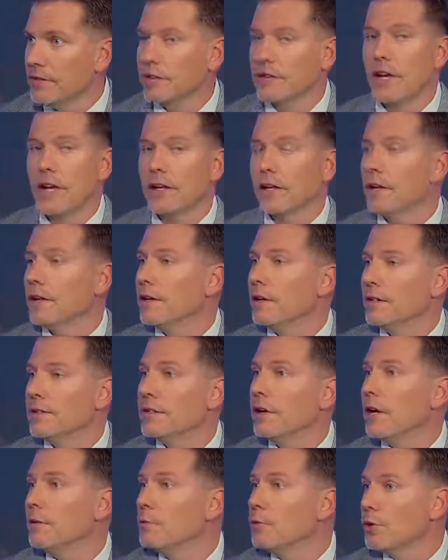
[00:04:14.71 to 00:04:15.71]
It's
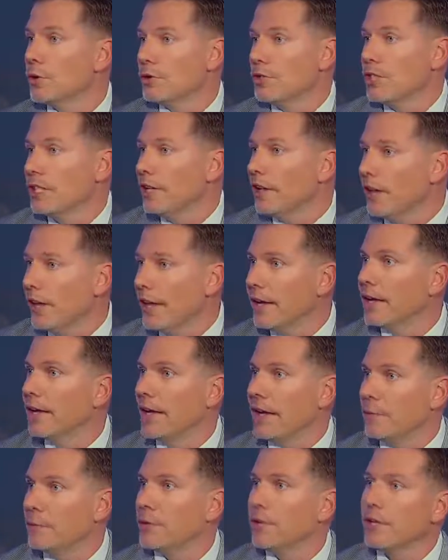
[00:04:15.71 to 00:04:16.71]
got more GLA,
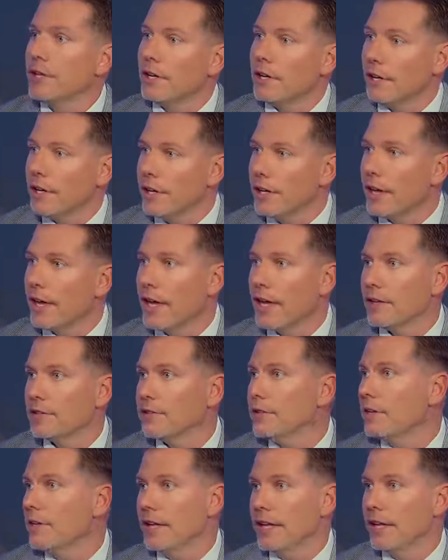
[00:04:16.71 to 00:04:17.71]
gamma-linolenic
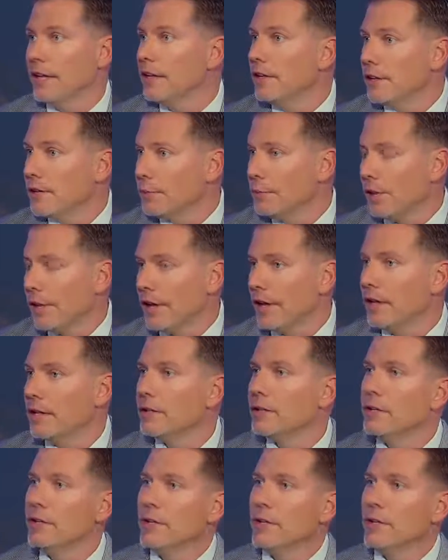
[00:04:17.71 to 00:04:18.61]
acid, than any other plant.